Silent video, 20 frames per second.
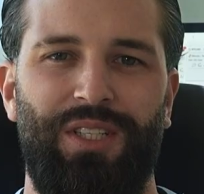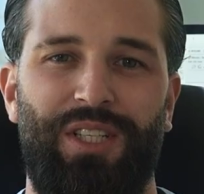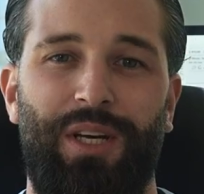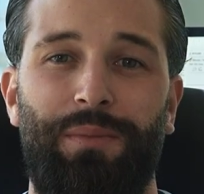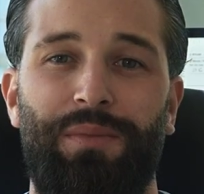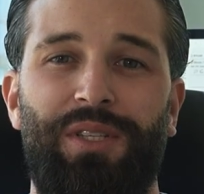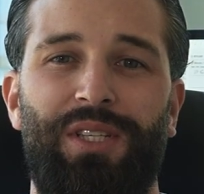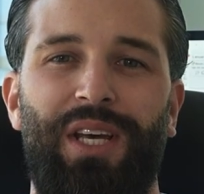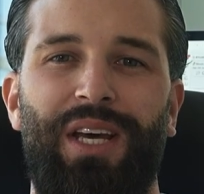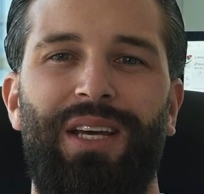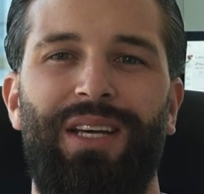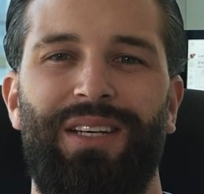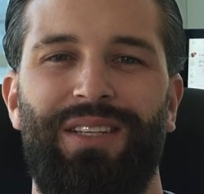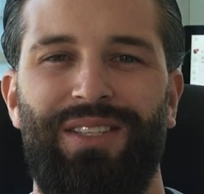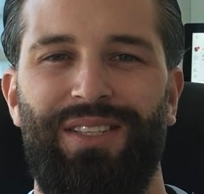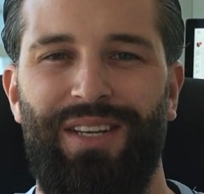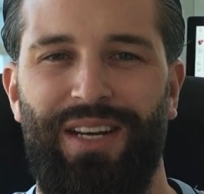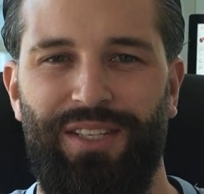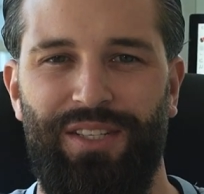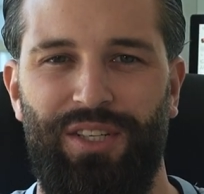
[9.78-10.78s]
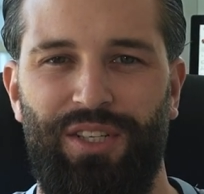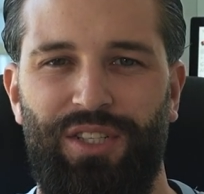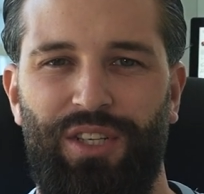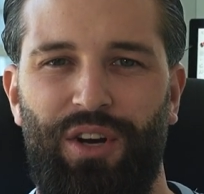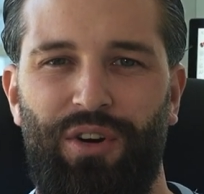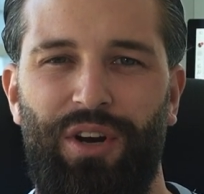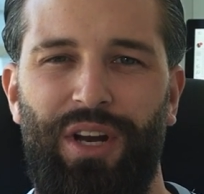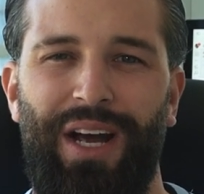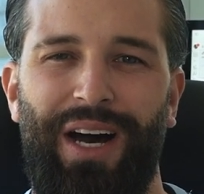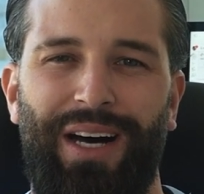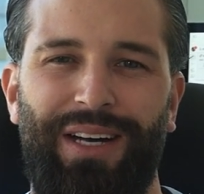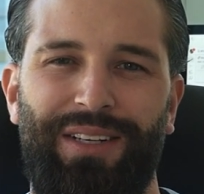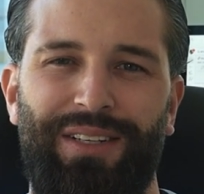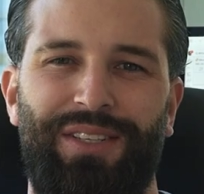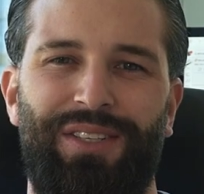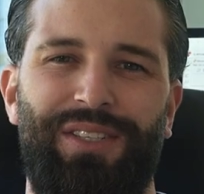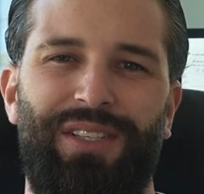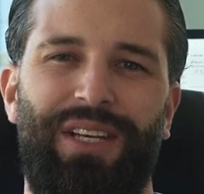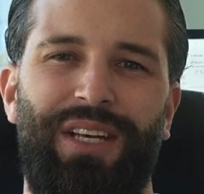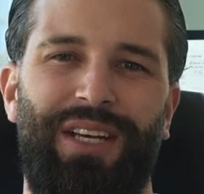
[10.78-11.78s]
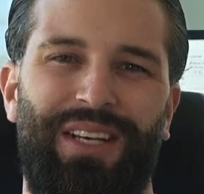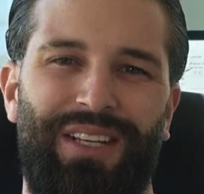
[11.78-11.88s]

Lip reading: Some say it's necessary, others say